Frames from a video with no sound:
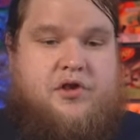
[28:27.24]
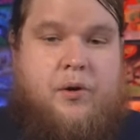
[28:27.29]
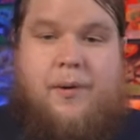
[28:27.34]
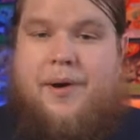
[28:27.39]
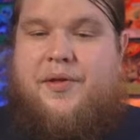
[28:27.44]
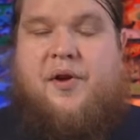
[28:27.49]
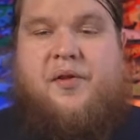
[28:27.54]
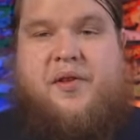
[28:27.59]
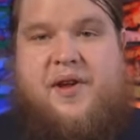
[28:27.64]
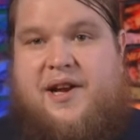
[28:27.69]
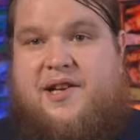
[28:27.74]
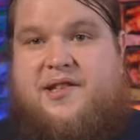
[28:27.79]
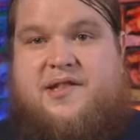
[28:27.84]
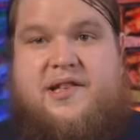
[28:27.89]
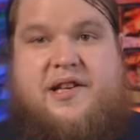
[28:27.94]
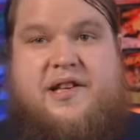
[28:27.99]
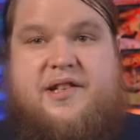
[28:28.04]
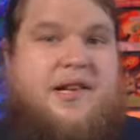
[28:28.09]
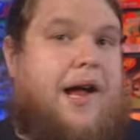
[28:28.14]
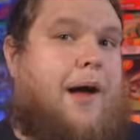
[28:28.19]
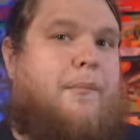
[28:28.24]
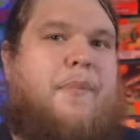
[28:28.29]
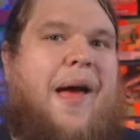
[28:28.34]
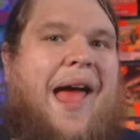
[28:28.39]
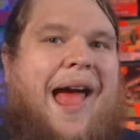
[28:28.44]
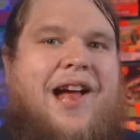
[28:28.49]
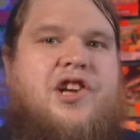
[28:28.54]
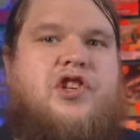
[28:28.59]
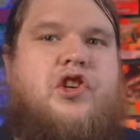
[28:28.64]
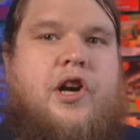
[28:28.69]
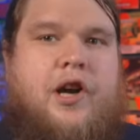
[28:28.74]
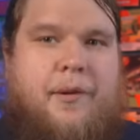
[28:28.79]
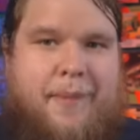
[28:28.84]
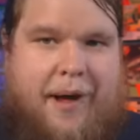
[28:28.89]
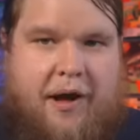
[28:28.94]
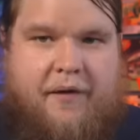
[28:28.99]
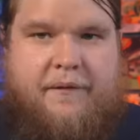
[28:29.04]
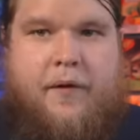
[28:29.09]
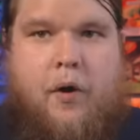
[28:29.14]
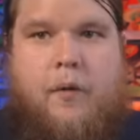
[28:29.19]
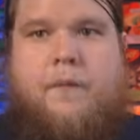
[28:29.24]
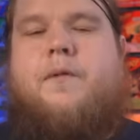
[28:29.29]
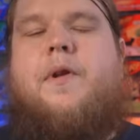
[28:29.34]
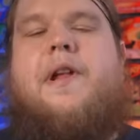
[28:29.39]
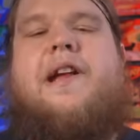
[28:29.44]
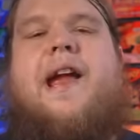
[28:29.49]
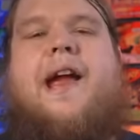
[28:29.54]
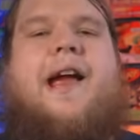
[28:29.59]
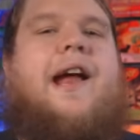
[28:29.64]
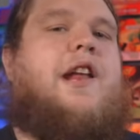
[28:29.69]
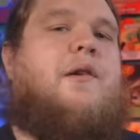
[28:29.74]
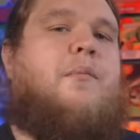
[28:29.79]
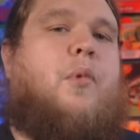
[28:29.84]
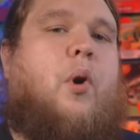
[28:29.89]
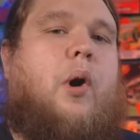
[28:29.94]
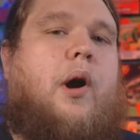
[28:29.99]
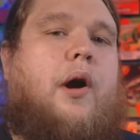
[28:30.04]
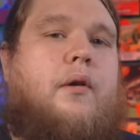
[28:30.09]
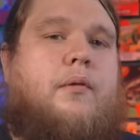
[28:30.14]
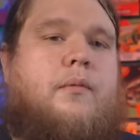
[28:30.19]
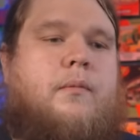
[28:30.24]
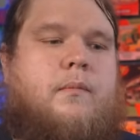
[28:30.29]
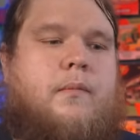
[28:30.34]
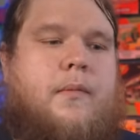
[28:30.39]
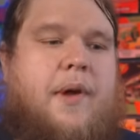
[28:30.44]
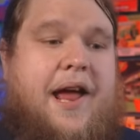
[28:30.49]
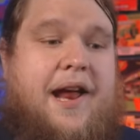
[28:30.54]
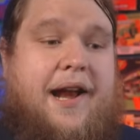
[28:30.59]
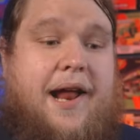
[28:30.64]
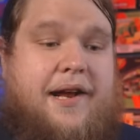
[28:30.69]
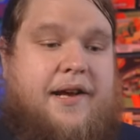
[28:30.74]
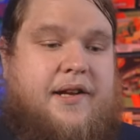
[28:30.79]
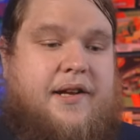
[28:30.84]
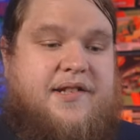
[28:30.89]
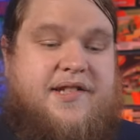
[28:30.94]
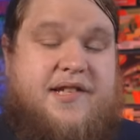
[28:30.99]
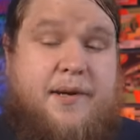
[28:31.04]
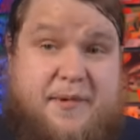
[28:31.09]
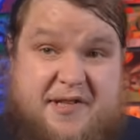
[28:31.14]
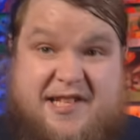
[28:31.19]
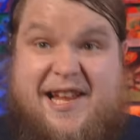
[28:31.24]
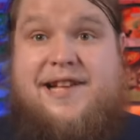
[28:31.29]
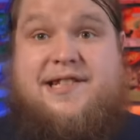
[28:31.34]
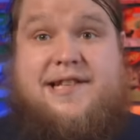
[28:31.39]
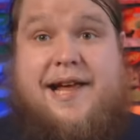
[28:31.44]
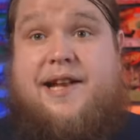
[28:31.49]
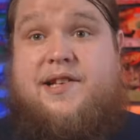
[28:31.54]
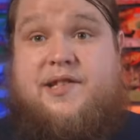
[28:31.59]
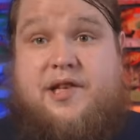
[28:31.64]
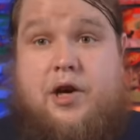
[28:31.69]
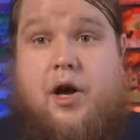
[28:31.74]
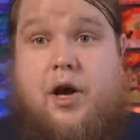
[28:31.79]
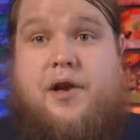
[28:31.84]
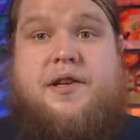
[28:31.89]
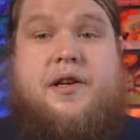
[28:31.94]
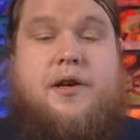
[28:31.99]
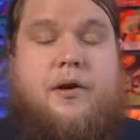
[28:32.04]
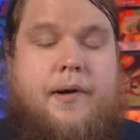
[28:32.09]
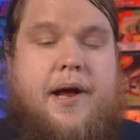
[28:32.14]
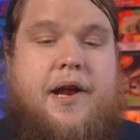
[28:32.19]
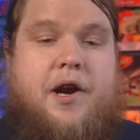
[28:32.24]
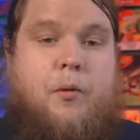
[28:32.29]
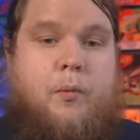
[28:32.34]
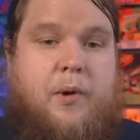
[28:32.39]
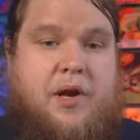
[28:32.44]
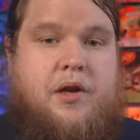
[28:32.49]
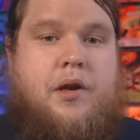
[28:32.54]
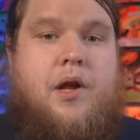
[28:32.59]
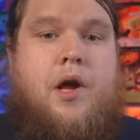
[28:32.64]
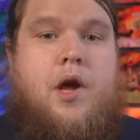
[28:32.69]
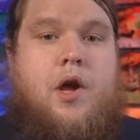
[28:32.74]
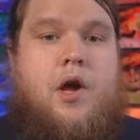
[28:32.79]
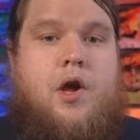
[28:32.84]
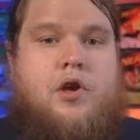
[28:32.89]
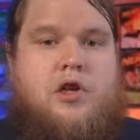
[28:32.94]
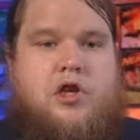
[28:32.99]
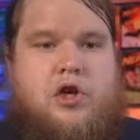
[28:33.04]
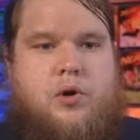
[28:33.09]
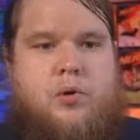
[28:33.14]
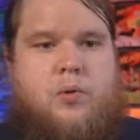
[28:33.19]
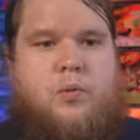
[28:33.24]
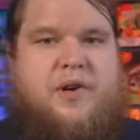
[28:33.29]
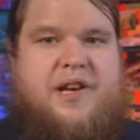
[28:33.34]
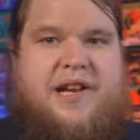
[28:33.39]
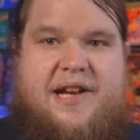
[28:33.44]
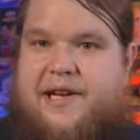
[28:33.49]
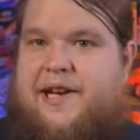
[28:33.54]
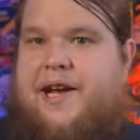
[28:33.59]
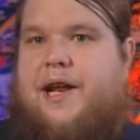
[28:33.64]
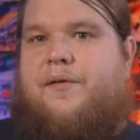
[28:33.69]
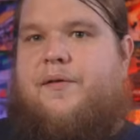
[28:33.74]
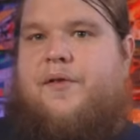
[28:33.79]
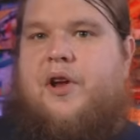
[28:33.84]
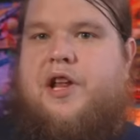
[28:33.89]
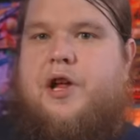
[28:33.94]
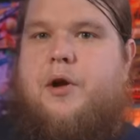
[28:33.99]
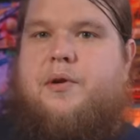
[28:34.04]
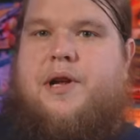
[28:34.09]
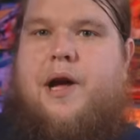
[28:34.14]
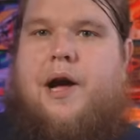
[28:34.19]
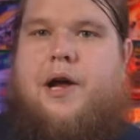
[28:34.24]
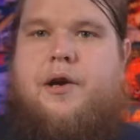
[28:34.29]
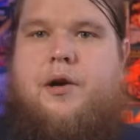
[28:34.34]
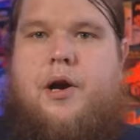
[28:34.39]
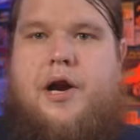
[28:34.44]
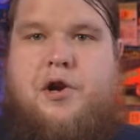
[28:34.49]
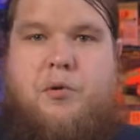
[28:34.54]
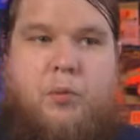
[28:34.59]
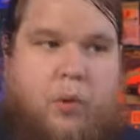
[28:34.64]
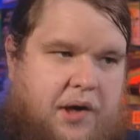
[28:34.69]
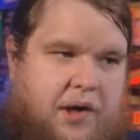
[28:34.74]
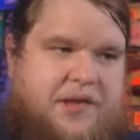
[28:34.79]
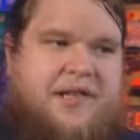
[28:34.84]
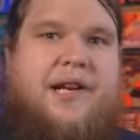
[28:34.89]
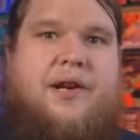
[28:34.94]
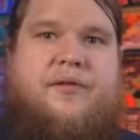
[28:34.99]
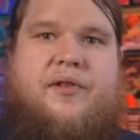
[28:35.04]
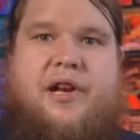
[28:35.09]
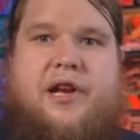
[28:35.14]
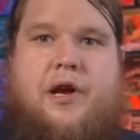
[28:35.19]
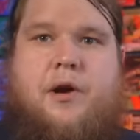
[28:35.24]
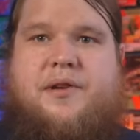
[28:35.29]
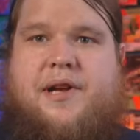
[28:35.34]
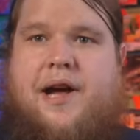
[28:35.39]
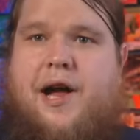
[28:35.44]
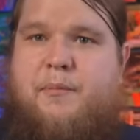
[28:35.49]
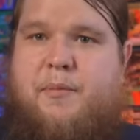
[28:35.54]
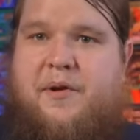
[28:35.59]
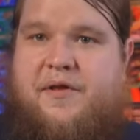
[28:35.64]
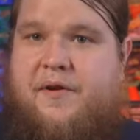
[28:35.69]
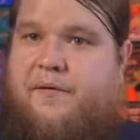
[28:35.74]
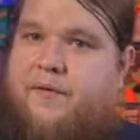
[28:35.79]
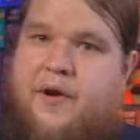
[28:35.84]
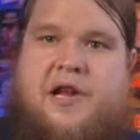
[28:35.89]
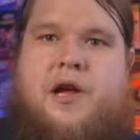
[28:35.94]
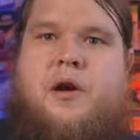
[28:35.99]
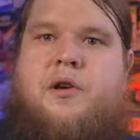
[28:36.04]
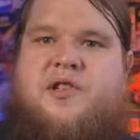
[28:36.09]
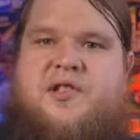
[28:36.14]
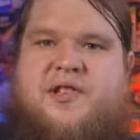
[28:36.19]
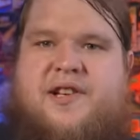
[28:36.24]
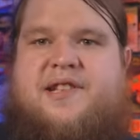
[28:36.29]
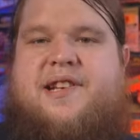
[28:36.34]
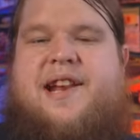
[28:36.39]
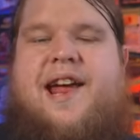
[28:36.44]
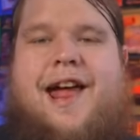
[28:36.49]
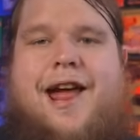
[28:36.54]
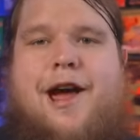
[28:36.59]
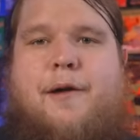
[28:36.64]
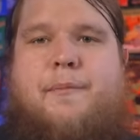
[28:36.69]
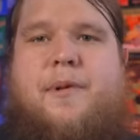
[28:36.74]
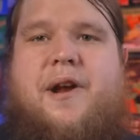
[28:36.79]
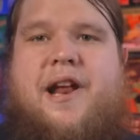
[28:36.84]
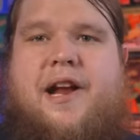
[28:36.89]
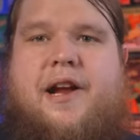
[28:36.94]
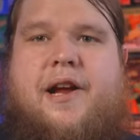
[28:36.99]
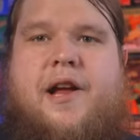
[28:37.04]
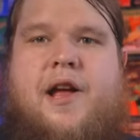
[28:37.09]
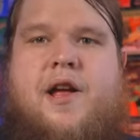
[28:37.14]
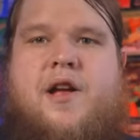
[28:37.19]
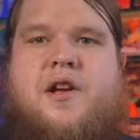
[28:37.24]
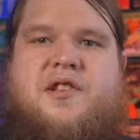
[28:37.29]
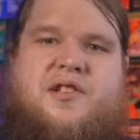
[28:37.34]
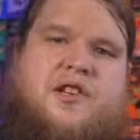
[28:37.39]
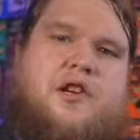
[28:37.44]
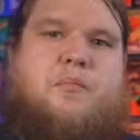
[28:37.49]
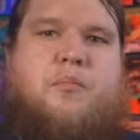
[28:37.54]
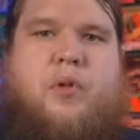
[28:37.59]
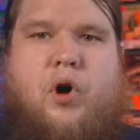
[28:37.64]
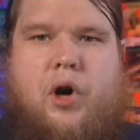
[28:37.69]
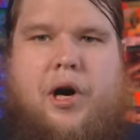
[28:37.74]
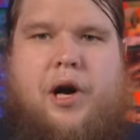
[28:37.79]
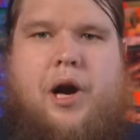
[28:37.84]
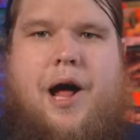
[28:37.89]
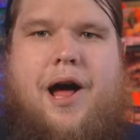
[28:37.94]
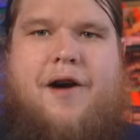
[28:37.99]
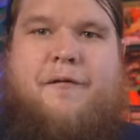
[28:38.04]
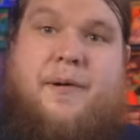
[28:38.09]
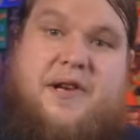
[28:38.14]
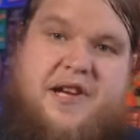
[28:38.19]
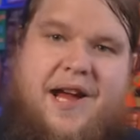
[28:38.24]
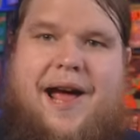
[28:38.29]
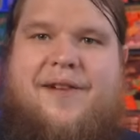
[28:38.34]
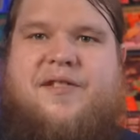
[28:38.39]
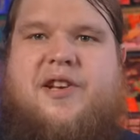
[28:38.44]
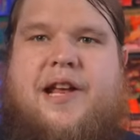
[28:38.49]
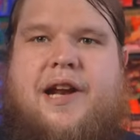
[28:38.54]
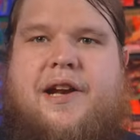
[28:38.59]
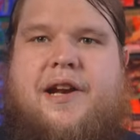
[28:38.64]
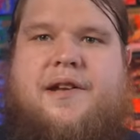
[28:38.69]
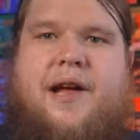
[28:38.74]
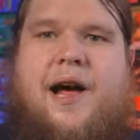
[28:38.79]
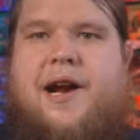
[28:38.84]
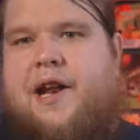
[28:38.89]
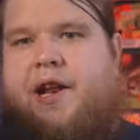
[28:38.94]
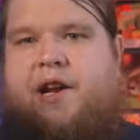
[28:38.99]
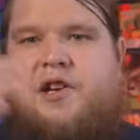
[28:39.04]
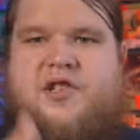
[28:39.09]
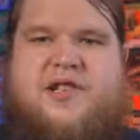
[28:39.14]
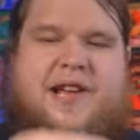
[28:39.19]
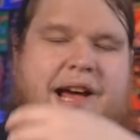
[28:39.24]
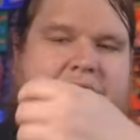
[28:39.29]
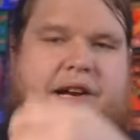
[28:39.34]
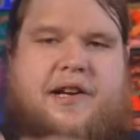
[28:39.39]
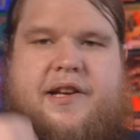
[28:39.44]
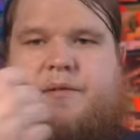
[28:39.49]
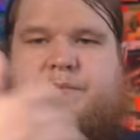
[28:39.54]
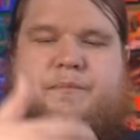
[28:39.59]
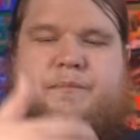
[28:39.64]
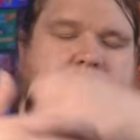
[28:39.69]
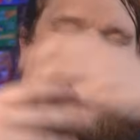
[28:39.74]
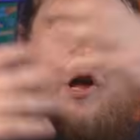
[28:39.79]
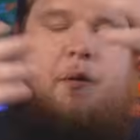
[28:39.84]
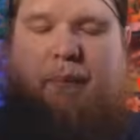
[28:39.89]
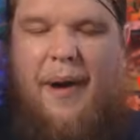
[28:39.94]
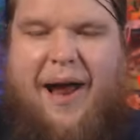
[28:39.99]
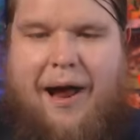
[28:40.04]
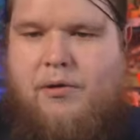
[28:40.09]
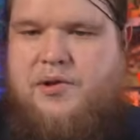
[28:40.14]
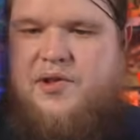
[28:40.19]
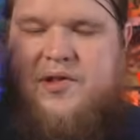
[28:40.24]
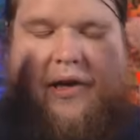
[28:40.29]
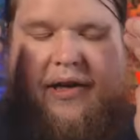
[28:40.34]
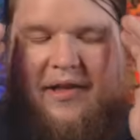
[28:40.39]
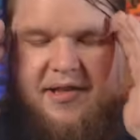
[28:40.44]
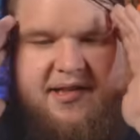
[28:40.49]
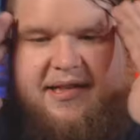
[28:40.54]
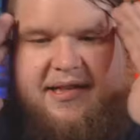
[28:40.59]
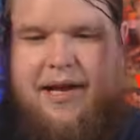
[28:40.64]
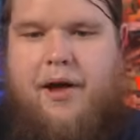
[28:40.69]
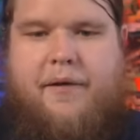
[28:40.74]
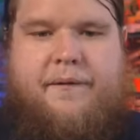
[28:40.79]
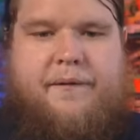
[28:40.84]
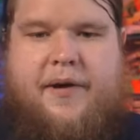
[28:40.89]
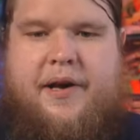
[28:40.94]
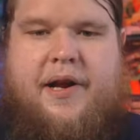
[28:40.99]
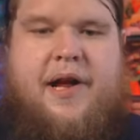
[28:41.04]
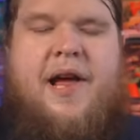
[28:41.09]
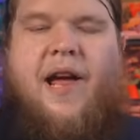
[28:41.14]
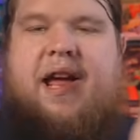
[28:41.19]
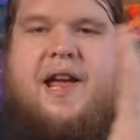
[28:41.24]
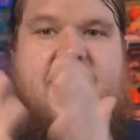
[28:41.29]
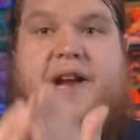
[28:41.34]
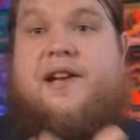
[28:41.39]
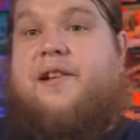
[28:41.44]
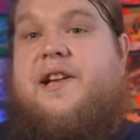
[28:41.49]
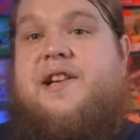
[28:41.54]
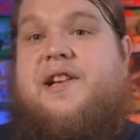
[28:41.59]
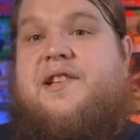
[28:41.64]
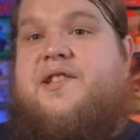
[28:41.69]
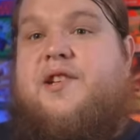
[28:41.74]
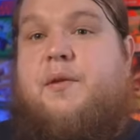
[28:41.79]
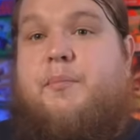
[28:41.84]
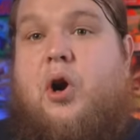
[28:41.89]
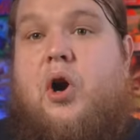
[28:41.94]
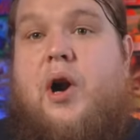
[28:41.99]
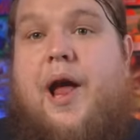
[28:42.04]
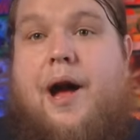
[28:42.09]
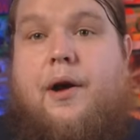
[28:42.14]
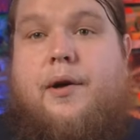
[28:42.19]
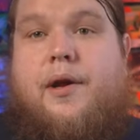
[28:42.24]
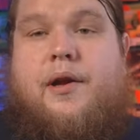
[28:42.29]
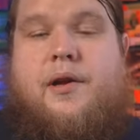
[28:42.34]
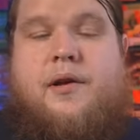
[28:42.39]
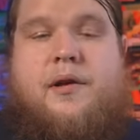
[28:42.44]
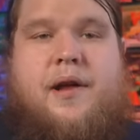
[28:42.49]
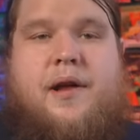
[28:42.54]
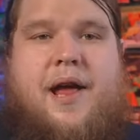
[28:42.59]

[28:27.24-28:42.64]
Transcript: do other things, and he's not passionate about foam flinging anymore. And I can sympathize that as a content creator when you need to get a video done and you want to get a video done, but the video just isn't happening, so you put it off, but you have to get it done, and it just kind of compounds on itself and it leads to burnout.